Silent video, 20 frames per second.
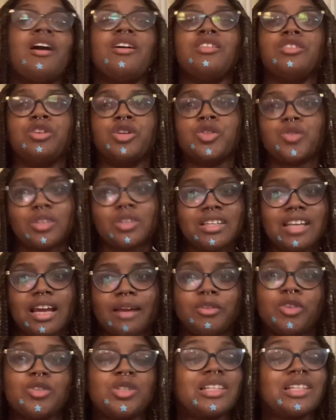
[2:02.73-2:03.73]
Those are
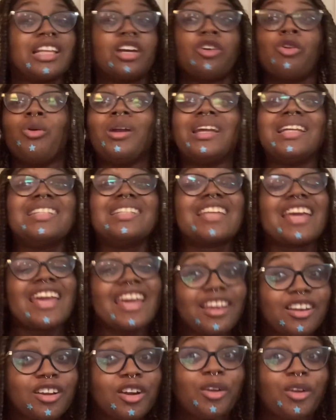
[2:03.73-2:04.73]
the queen's
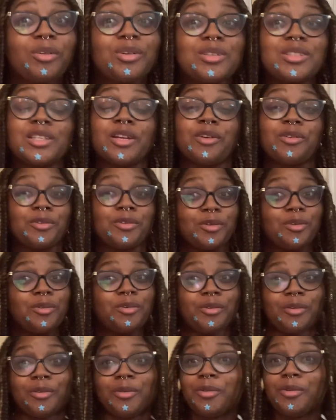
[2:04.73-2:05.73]
it girls. The
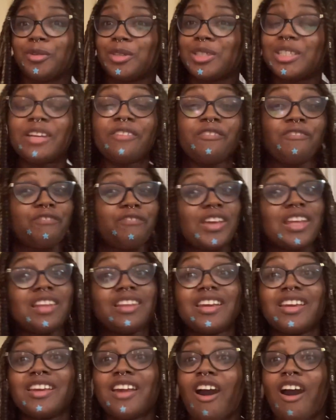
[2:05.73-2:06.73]
ooh, ooh, she
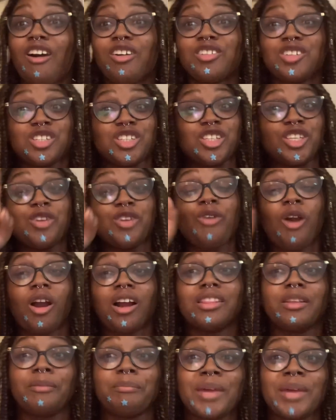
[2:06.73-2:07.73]
feeling y'all. You are
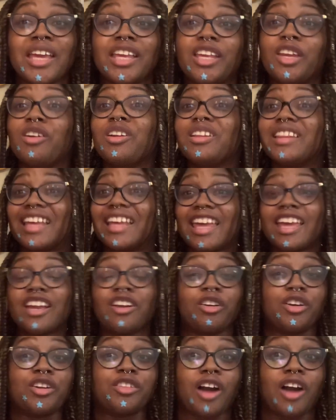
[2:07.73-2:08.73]
the pick. You're the it
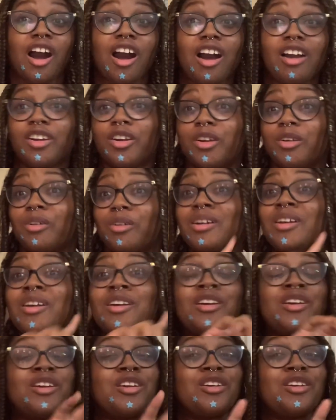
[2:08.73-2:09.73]
girl. You're the hot girl.
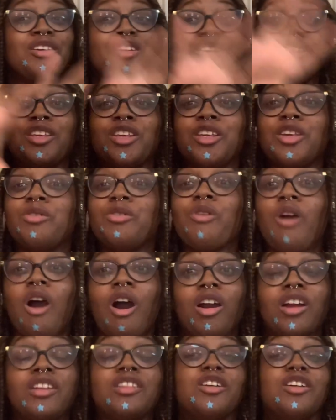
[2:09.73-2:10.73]
You
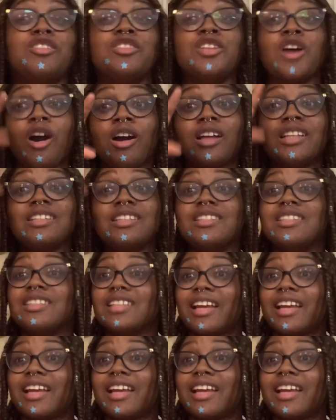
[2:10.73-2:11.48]
are the tons.